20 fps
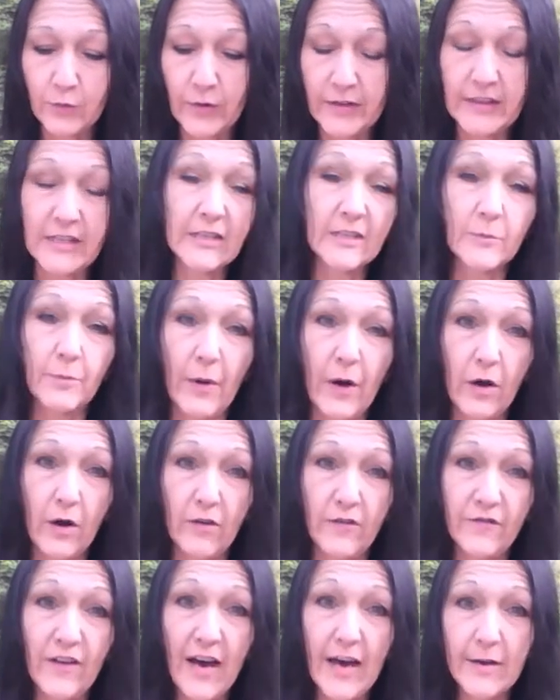with this
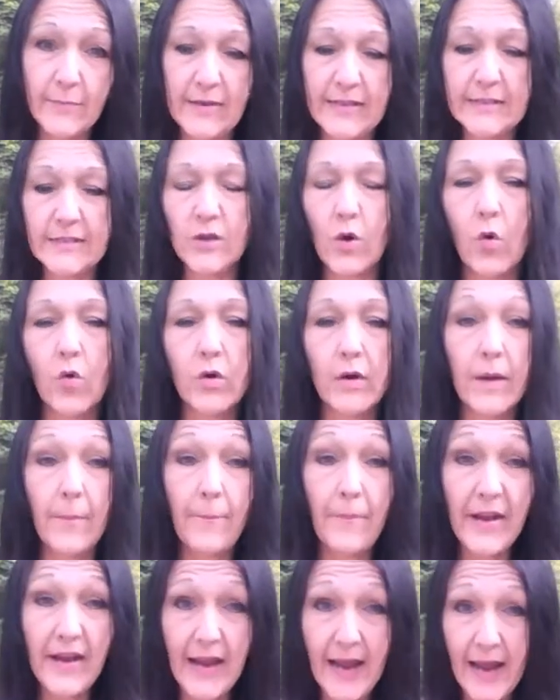bottle of vitamins, or a
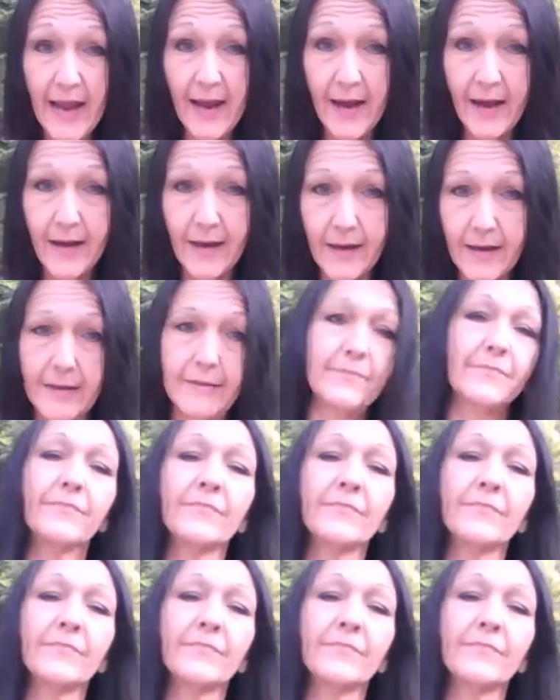banana,